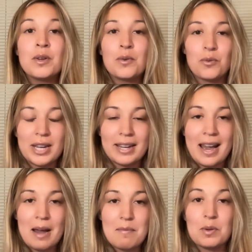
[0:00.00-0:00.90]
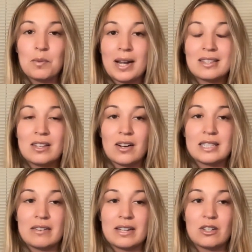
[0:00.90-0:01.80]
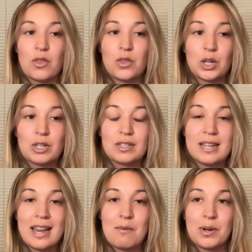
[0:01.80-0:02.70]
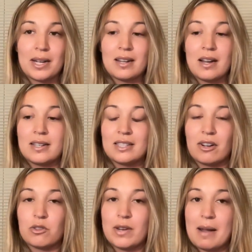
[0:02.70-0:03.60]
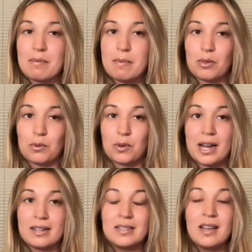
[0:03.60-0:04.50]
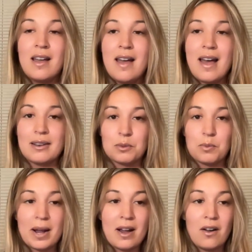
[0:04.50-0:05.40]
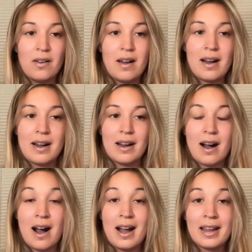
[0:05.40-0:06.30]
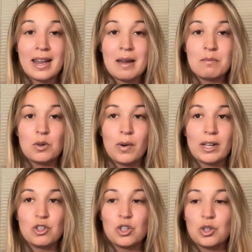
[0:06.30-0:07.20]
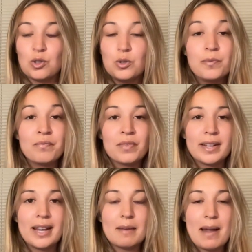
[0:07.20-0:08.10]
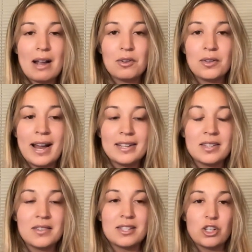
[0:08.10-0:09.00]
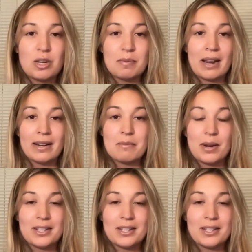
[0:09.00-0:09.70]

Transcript: recap the White Sox series on Thursday, and we'll get a series recap about the Reds as well. I am going to kick back, relax, and listen to Chip Carey and Brad